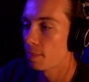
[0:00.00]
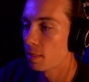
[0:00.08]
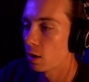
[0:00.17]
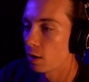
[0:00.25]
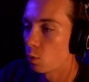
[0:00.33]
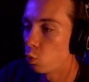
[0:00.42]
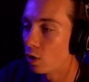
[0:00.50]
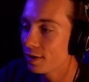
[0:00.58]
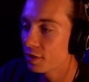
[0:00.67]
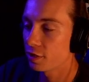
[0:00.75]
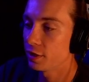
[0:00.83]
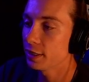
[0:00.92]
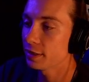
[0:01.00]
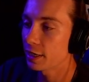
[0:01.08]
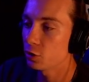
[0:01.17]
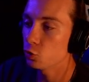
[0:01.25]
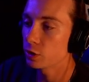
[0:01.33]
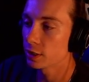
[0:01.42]
one thing that
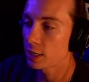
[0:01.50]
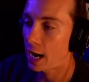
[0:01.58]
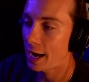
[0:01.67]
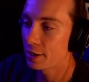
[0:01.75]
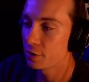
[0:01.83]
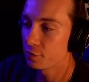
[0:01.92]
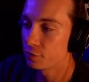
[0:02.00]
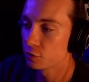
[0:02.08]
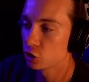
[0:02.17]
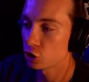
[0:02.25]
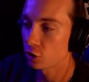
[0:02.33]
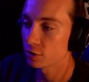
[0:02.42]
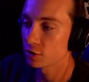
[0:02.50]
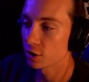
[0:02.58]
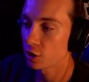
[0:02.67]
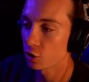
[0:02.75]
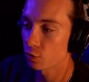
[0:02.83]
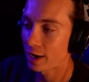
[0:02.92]
you can kind of start to
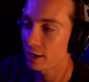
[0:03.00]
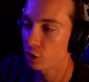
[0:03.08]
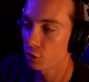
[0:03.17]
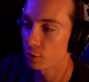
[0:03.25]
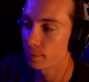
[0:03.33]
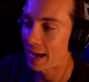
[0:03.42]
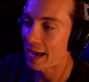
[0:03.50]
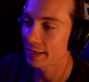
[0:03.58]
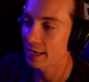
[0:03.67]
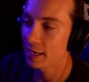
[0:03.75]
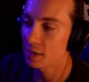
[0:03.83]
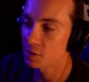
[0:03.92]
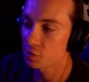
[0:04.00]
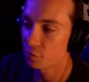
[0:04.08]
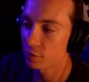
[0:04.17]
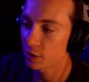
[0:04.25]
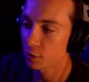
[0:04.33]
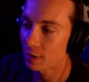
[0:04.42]
correct on your backhand is
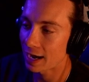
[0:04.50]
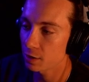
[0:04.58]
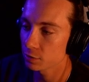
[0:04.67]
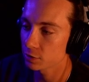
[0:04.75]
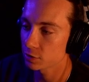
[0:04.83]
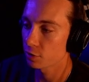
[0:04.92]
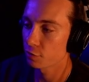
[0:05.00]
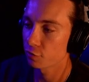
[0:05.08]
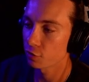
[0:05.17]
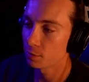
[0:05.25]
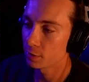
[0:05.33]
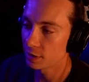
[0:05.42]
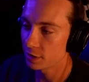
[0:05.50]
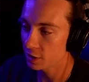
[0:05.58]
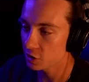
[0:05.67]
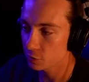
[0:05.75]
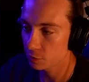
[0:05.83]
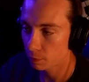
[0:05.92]
figure out from
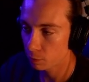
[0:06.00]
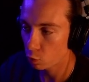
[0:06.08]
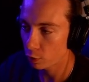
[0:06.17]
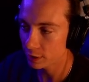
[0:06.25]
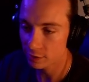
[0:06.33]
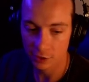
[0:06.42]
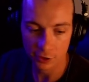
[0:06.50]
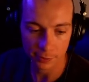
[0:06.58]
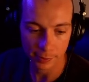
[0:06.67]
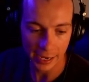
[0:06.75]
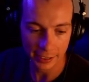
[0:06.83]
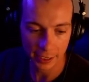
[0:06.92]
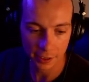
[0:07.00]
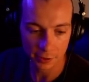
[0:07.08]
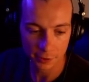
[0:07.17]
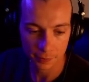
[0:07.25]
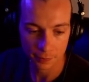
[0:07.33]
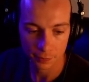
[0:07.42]
this point in your backhand
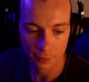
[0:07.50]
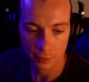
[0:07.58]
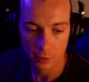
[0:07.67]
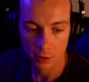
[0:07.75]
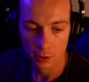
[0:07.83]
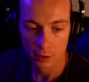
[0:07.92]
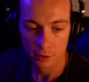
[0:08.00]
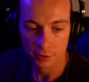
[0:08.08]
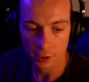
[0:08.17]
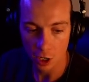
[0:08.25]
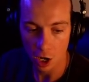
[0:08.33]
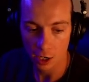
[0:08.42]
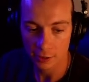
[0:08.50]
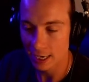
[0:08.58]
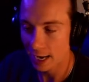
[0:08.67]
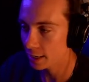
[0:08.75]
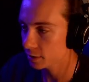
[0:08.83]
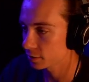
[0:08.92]
to
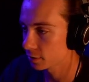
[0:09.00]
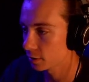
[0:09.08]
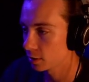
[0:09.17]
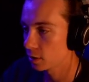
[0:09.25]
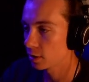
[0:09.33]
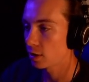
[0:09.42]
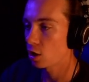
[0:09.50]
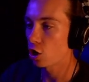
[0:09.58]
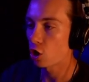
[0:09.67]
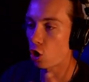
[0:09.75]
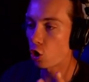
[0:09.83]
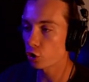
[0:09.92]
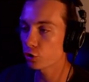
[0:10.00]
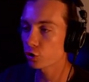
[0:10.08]
contact, are